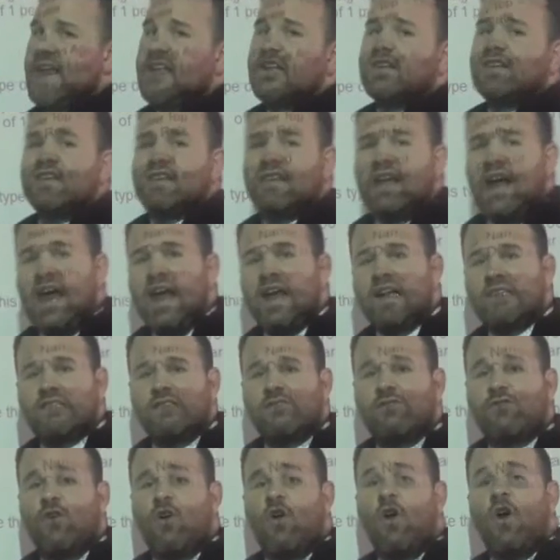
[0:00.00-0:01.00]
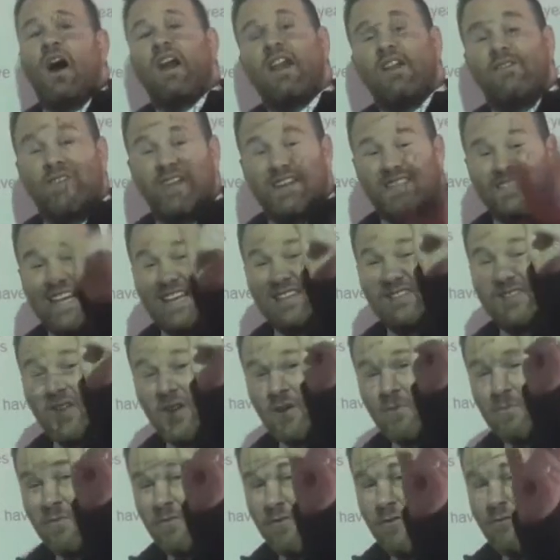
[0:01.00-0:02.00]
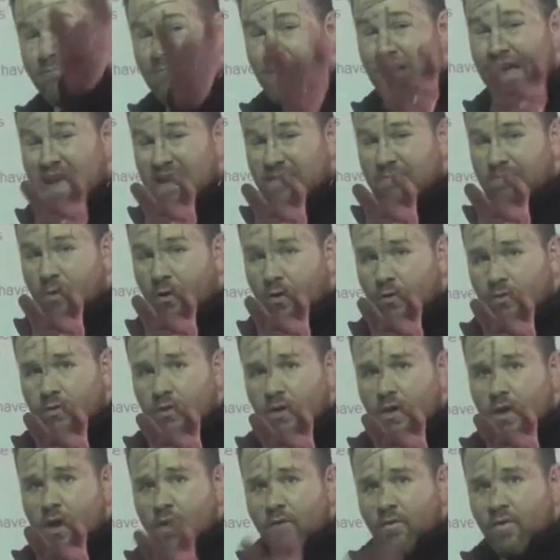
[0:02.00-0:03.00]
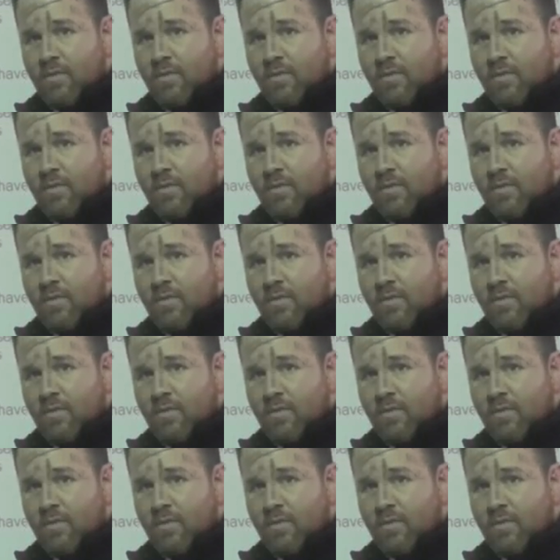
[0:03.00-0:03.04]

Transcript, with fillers: 80 to 84? And if it says the number of people,